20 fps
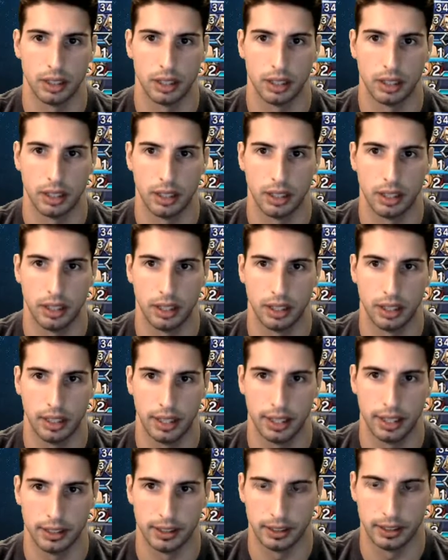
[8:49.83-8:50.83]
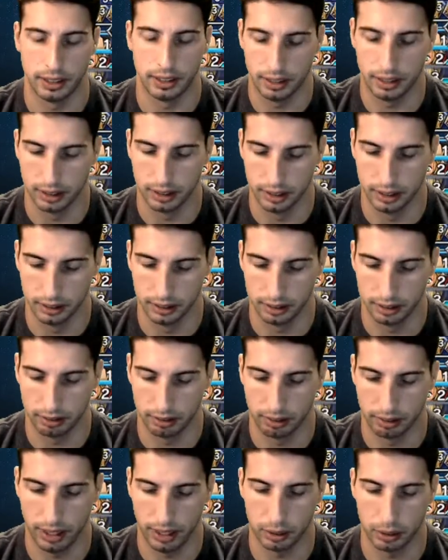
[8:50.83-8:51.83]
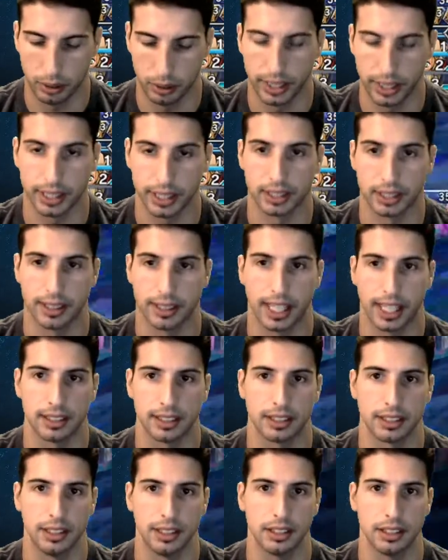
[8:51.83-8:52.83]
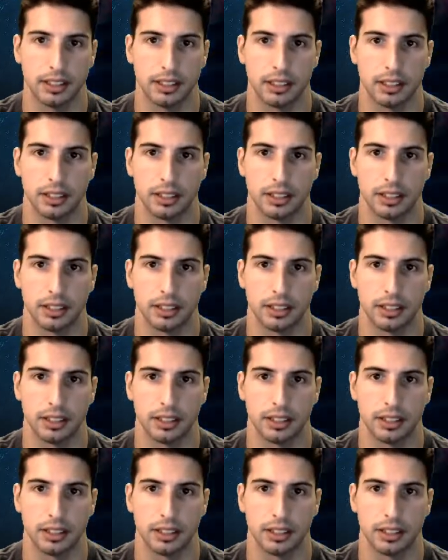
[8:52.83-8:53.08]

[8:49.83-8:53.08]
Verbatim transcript: Uh, and here, right away, I can cast this.